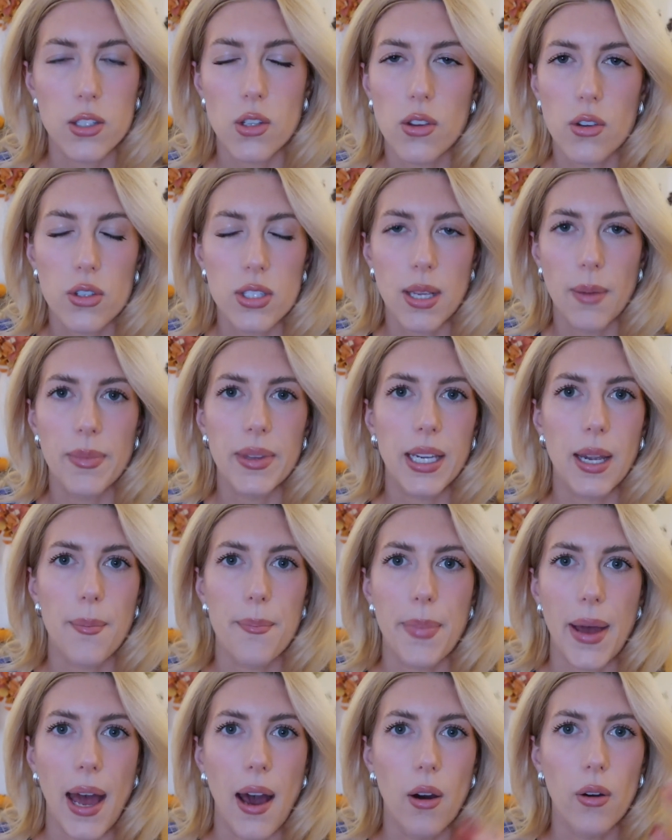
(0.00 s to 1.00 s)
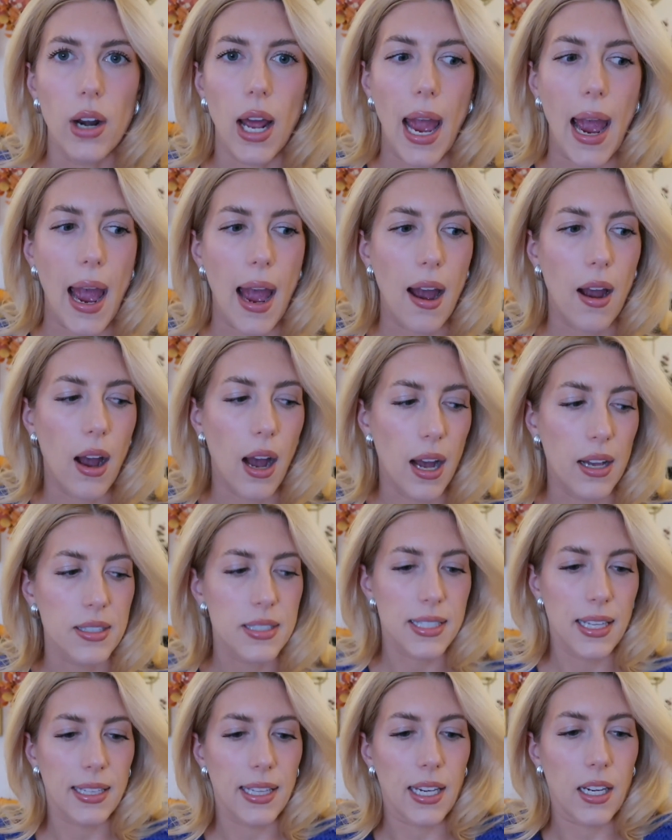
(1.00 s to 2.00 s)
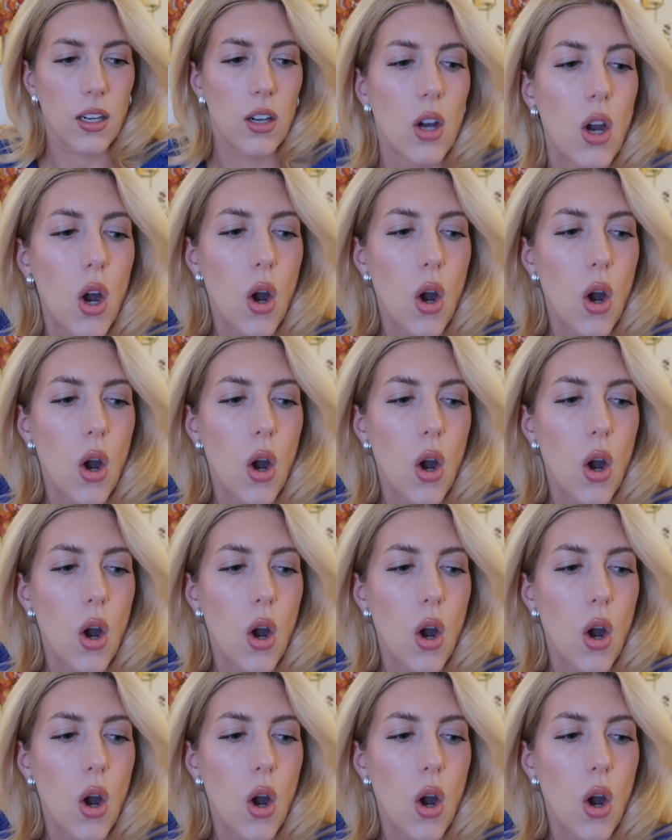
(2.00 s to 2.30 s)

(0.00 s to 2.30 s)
So there's something about us that like